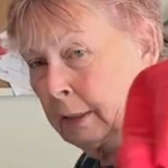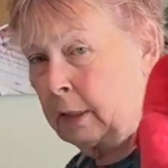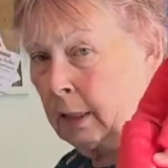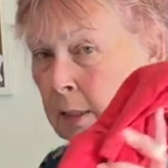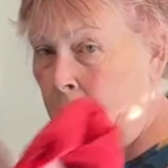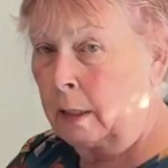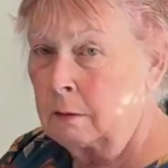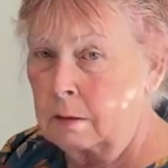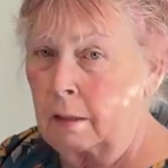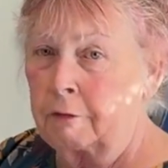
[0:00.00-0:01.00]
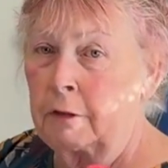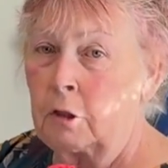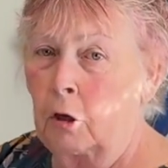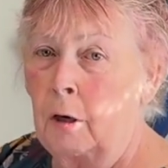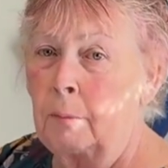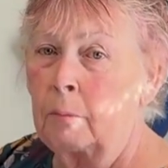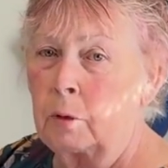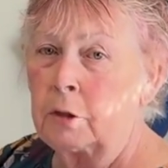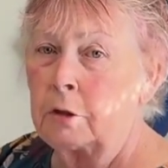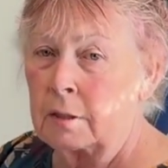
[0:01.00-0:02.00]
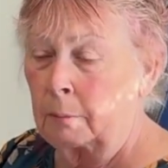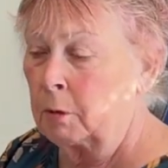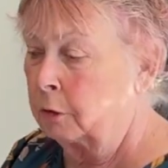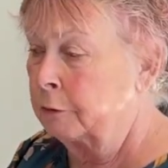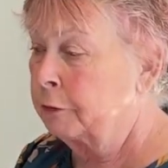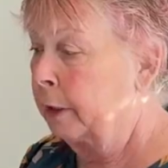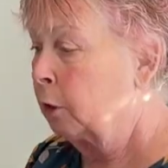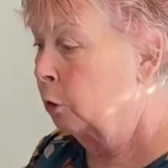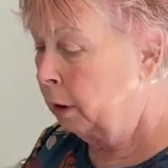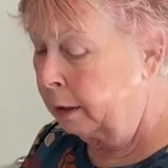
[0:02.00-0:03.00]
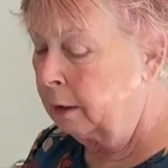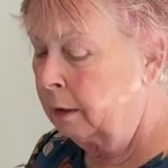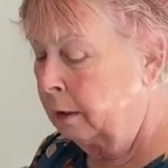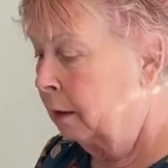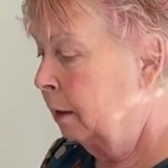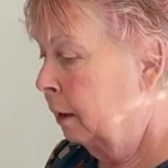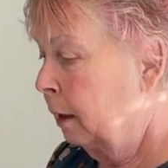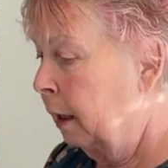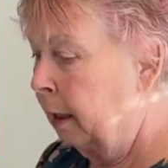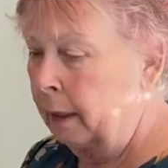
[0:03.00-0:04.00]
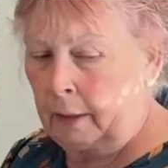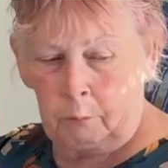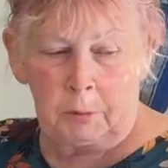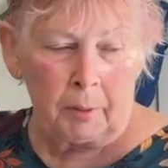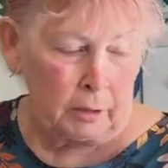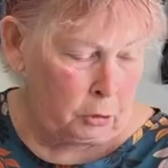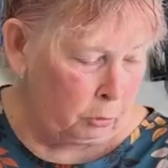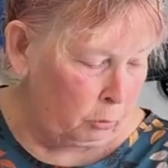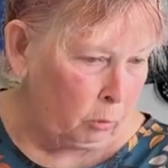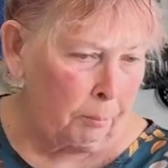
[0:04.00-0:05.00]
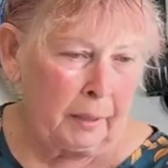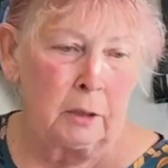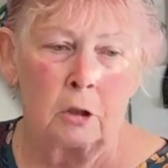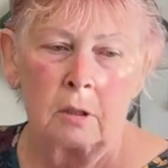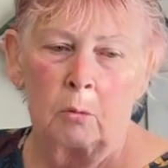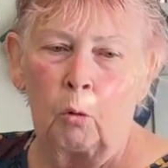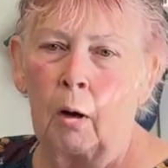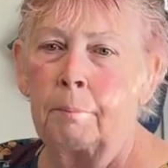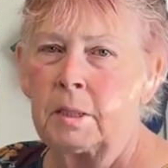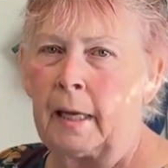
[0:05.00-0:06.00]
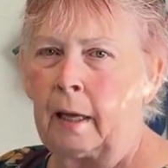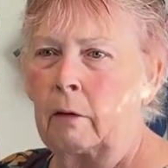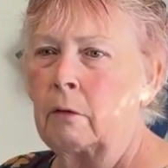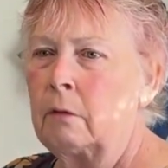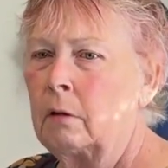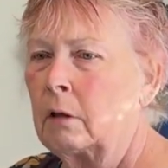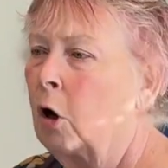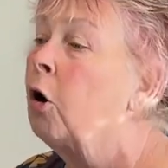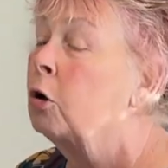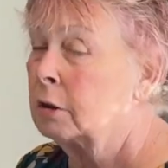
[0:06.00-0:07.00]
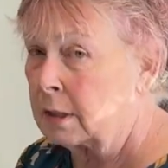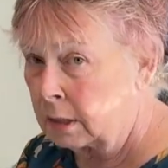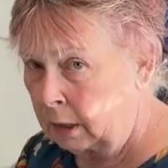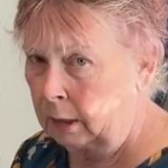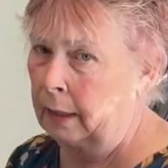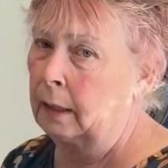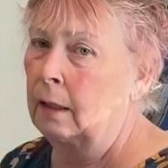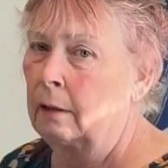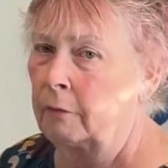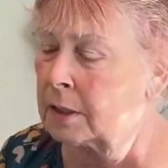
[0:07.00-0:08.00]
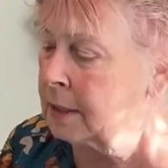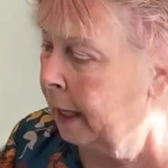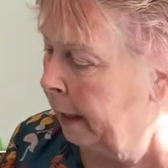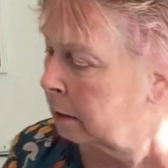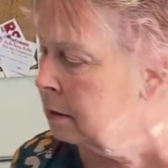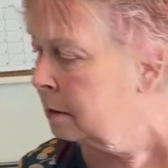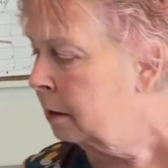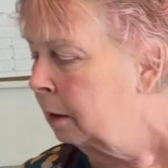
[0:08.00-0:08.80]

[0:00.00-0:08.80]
tea towels every time we do some gluten-free cooking. And we make sure all the benches are wiped down constantly in this house.